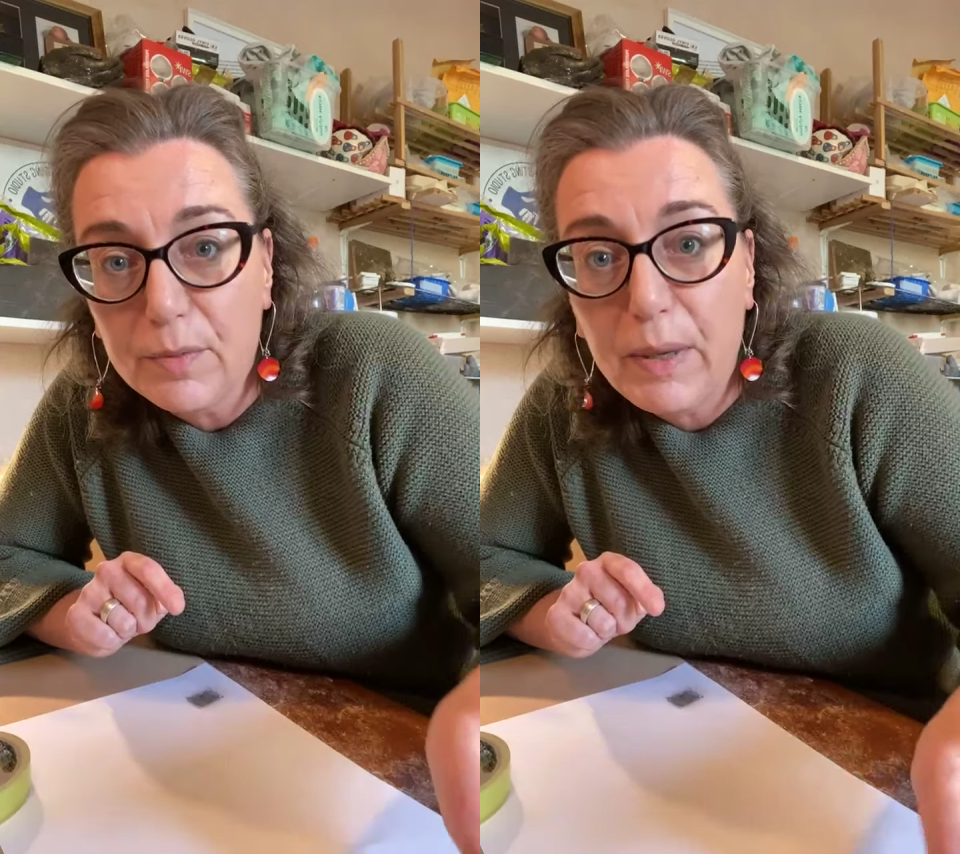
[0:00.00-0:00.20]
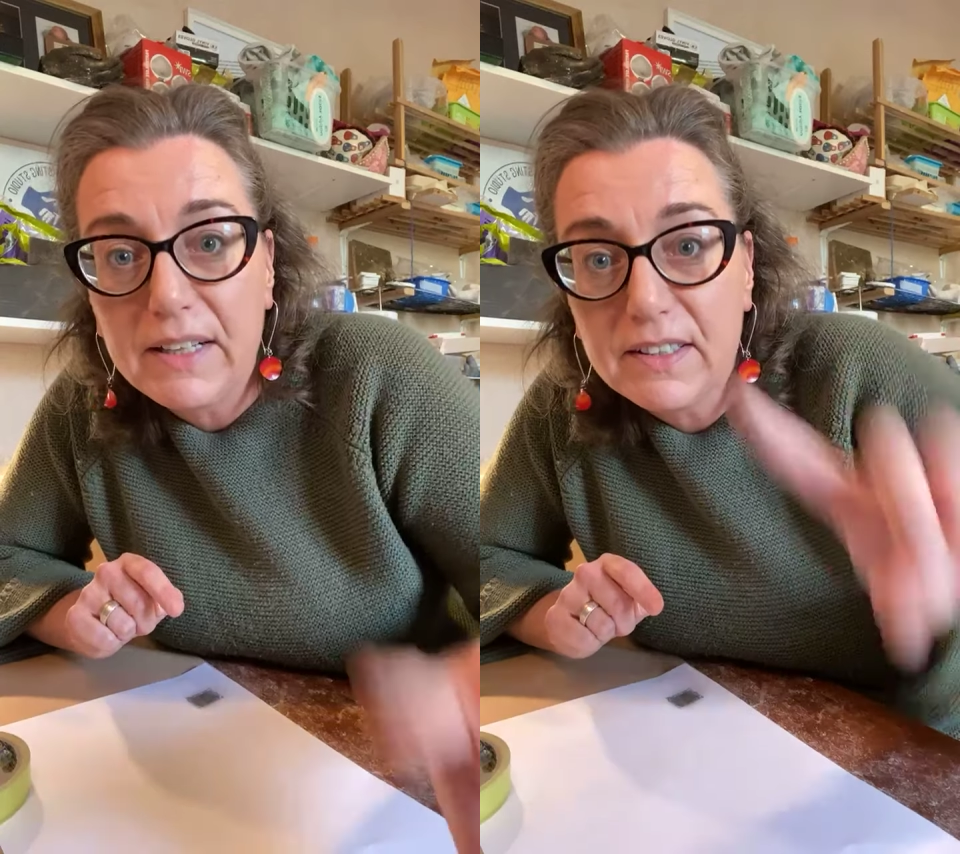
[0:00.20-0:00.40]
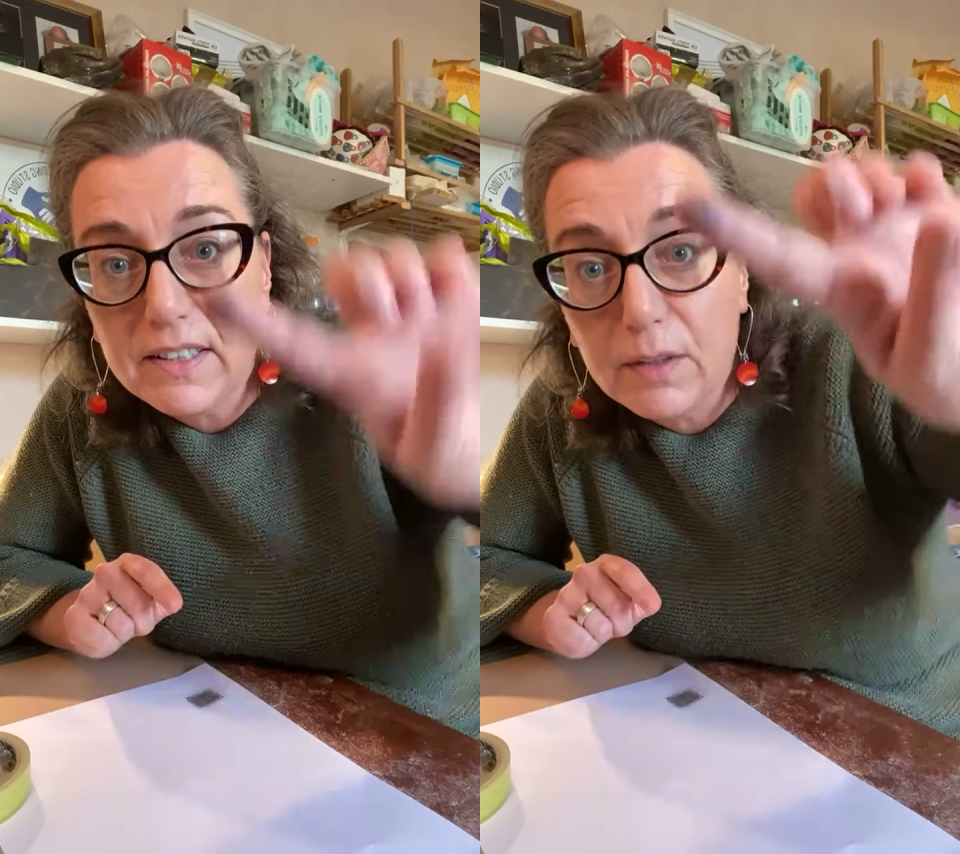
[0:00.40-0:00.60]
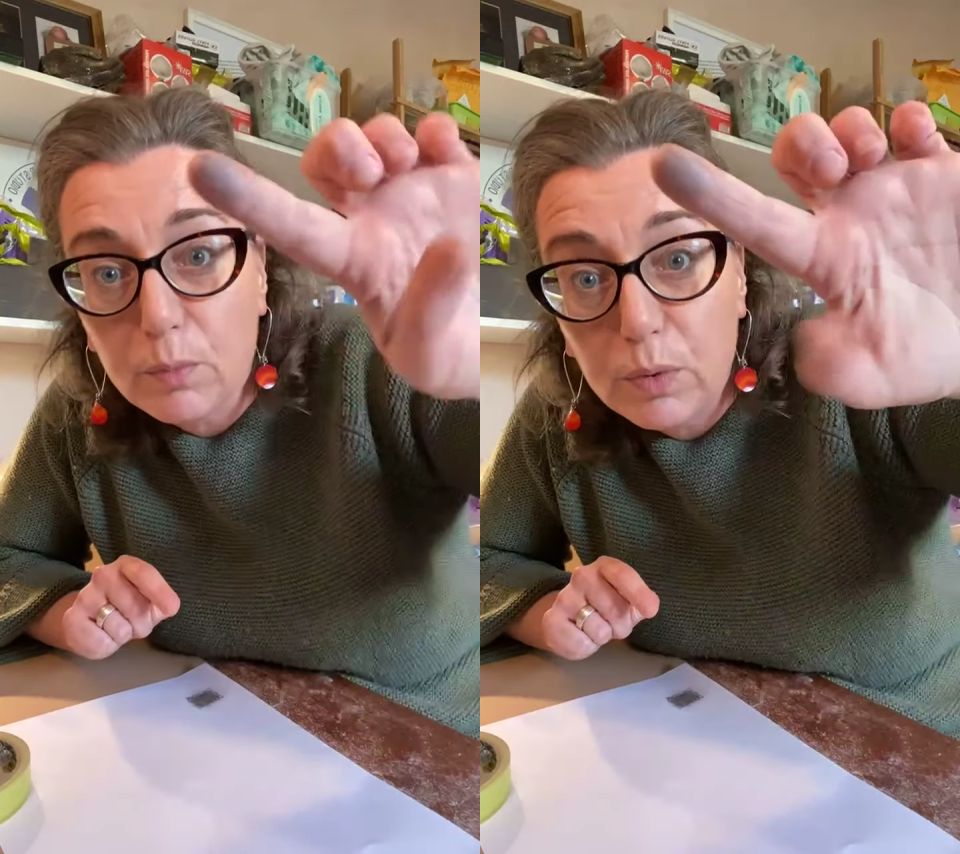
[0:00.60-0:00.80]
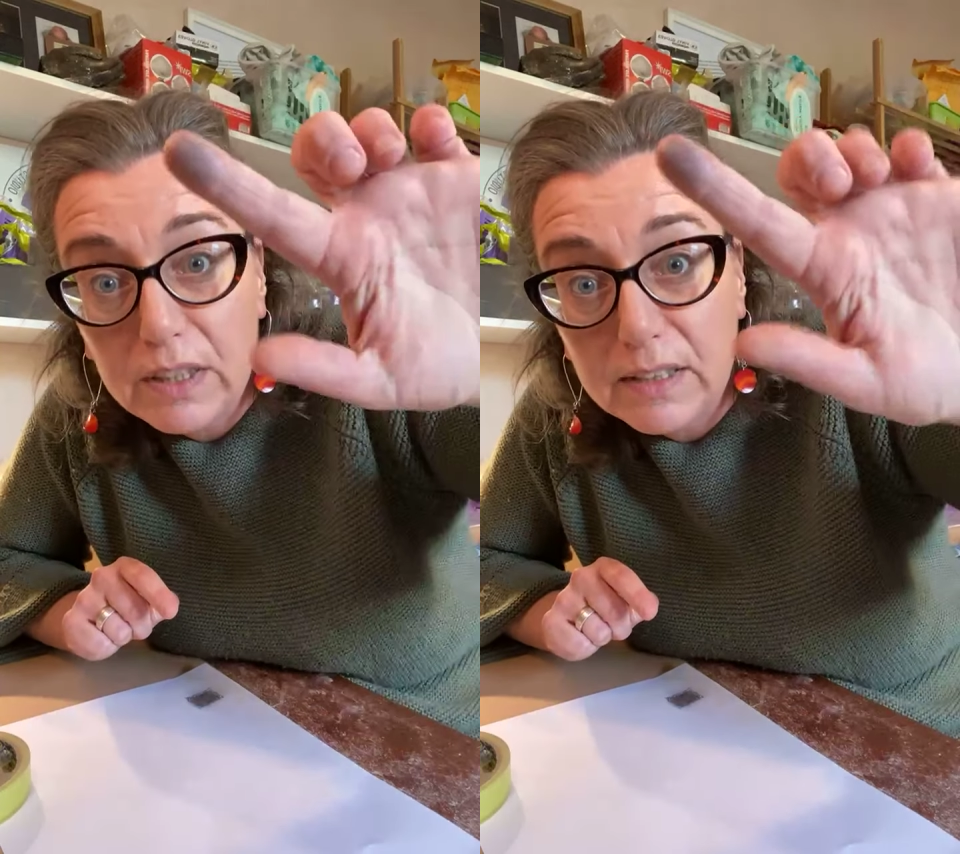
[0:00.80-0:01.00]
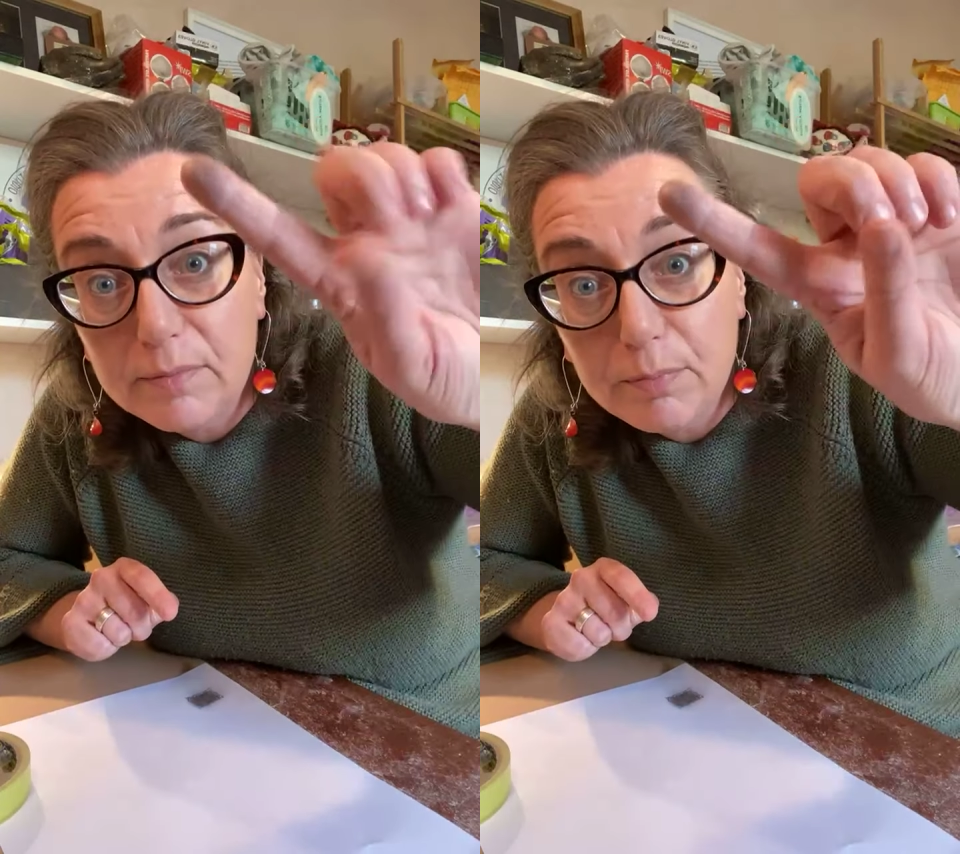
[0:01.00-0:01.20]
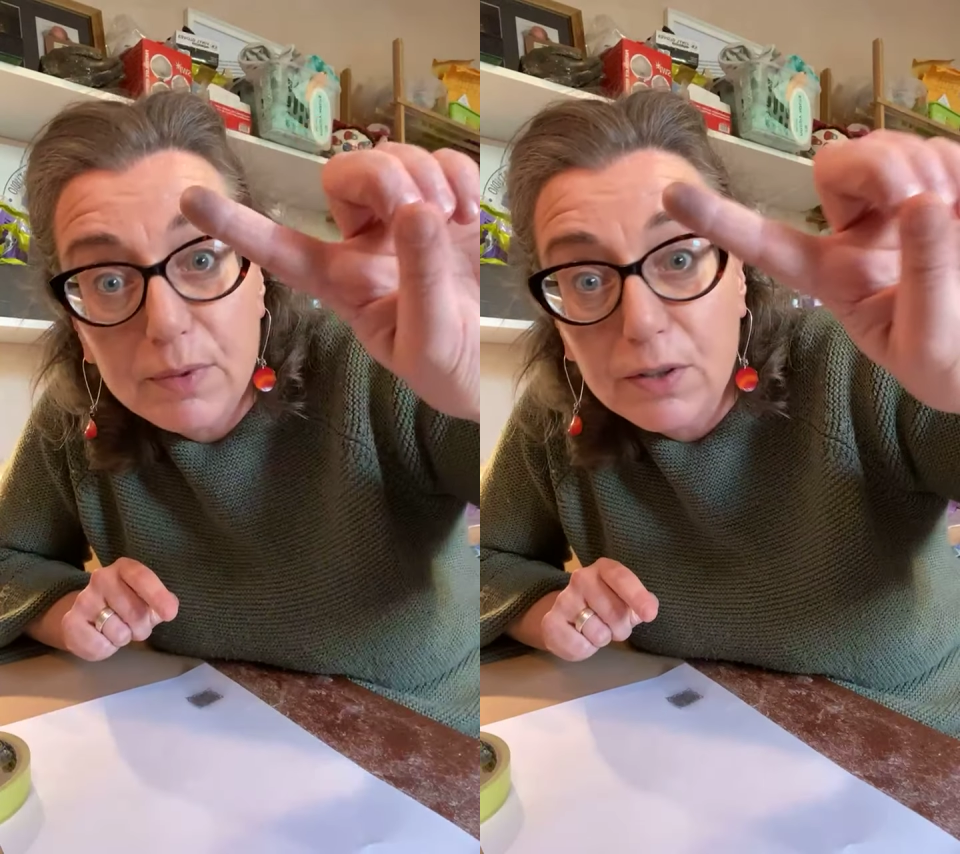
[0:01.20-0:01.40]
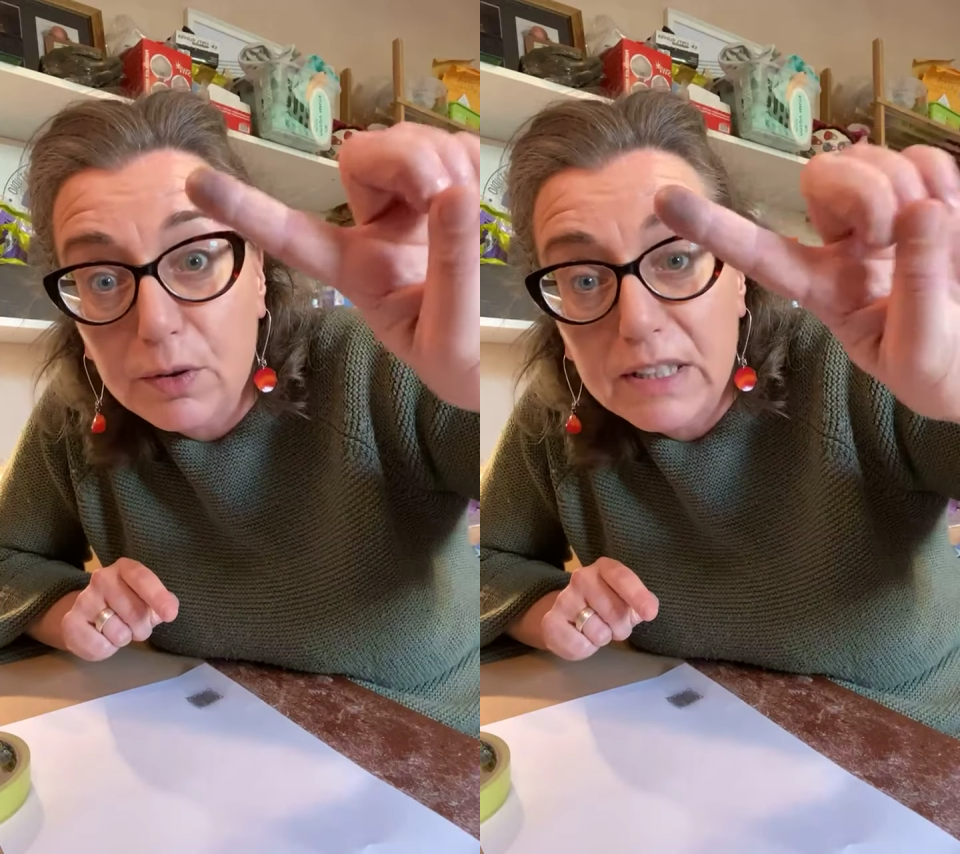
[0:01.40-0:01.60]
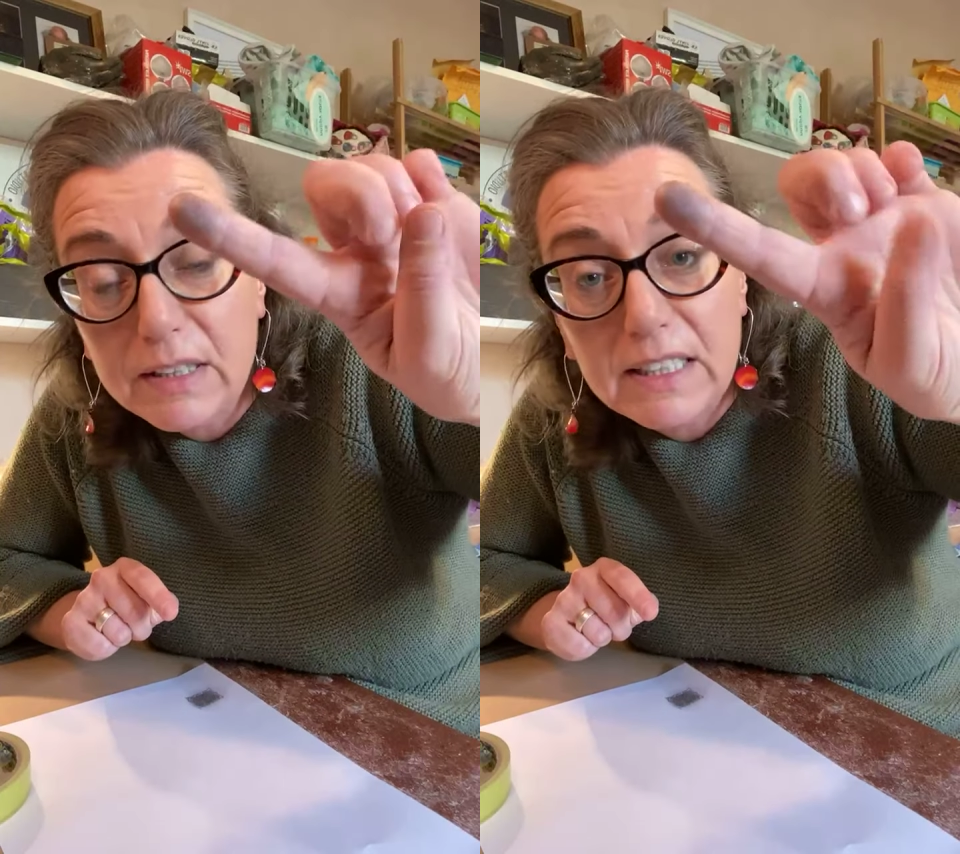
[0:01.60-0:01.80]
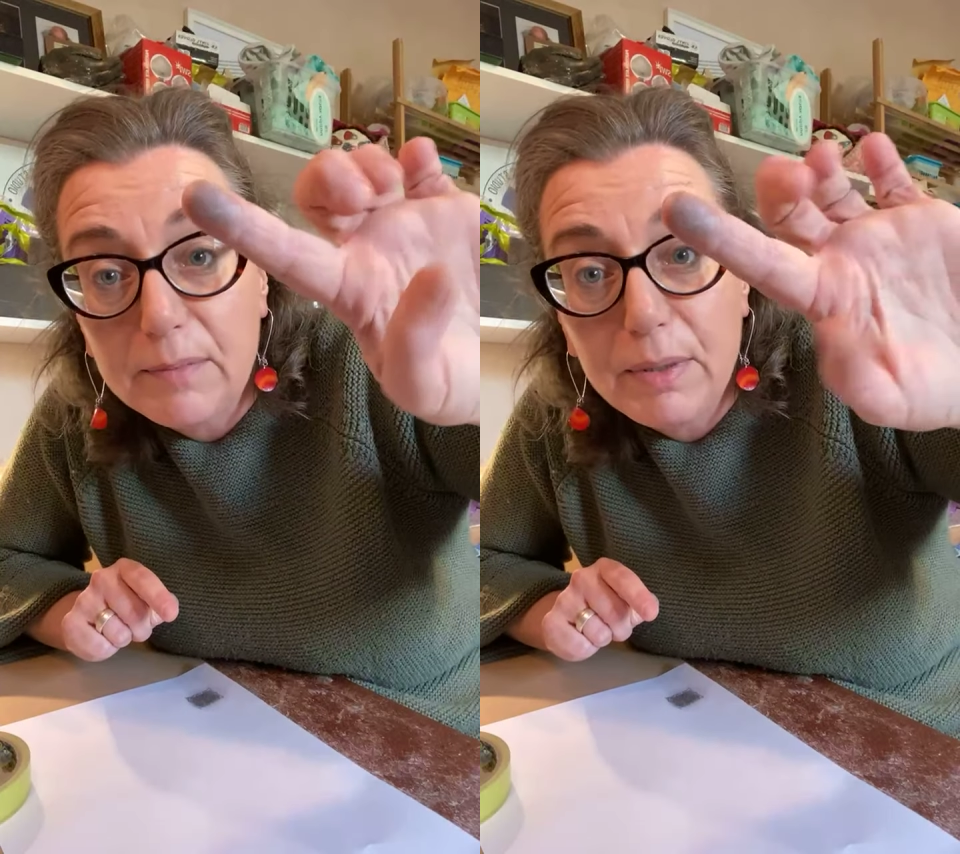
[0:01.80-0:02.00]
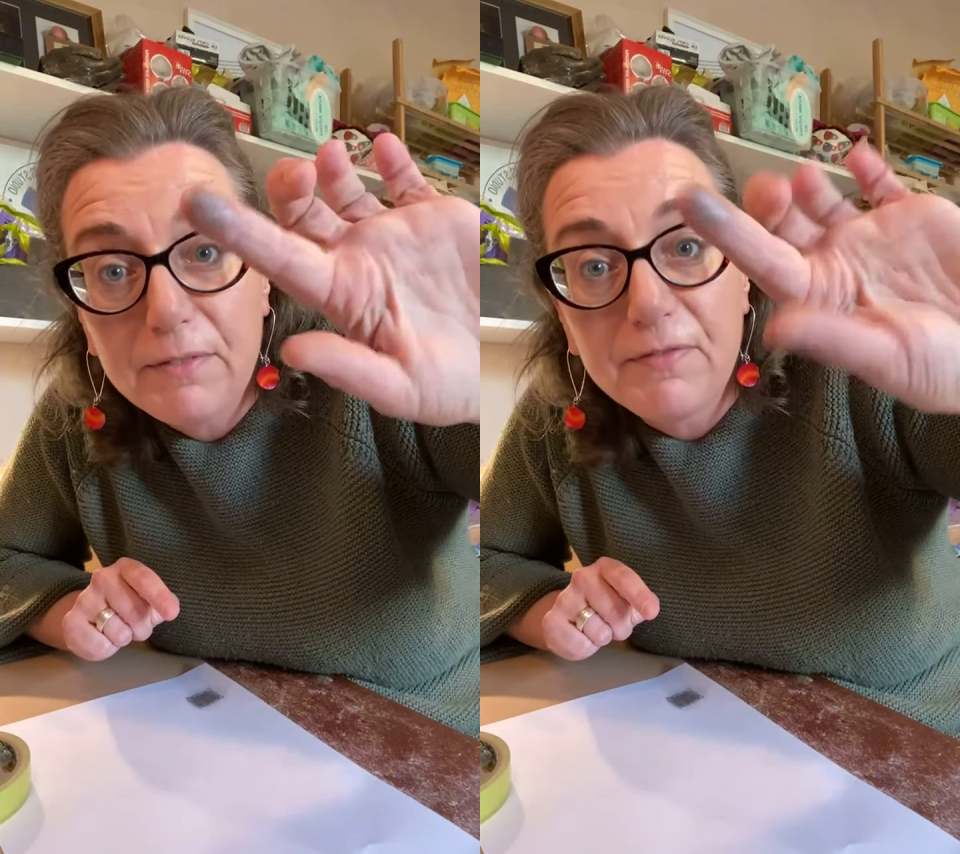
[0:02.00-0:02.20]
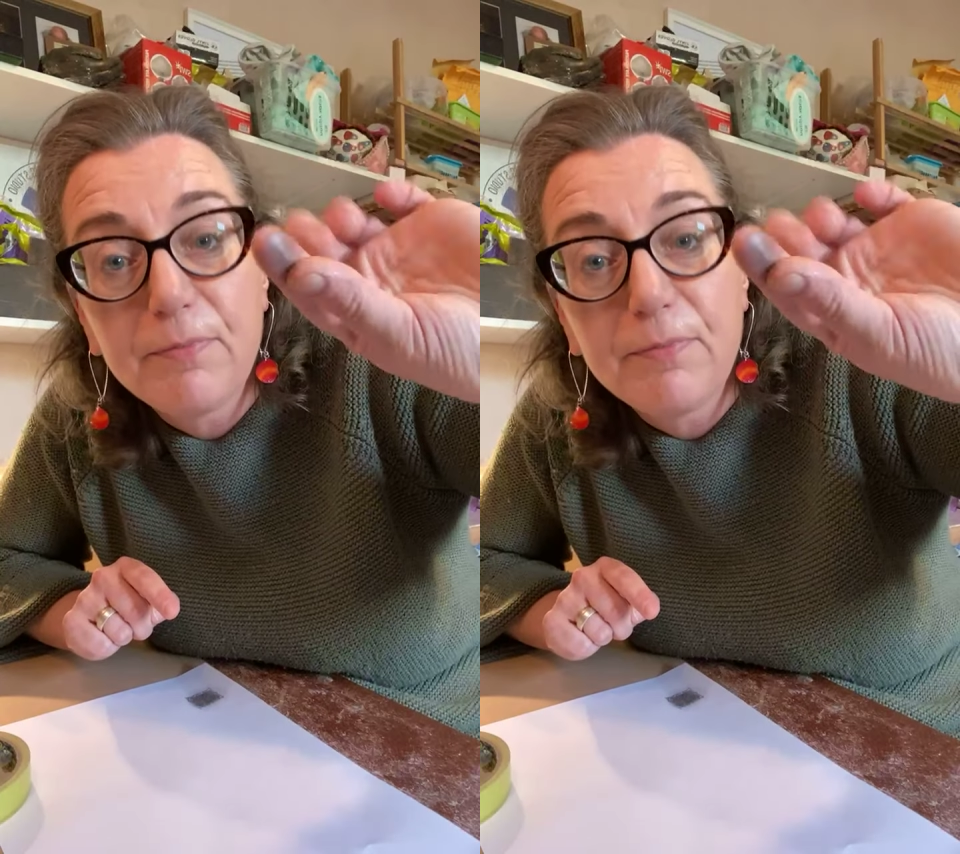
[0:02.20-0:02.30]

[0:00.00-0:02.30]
pencil will, it'll be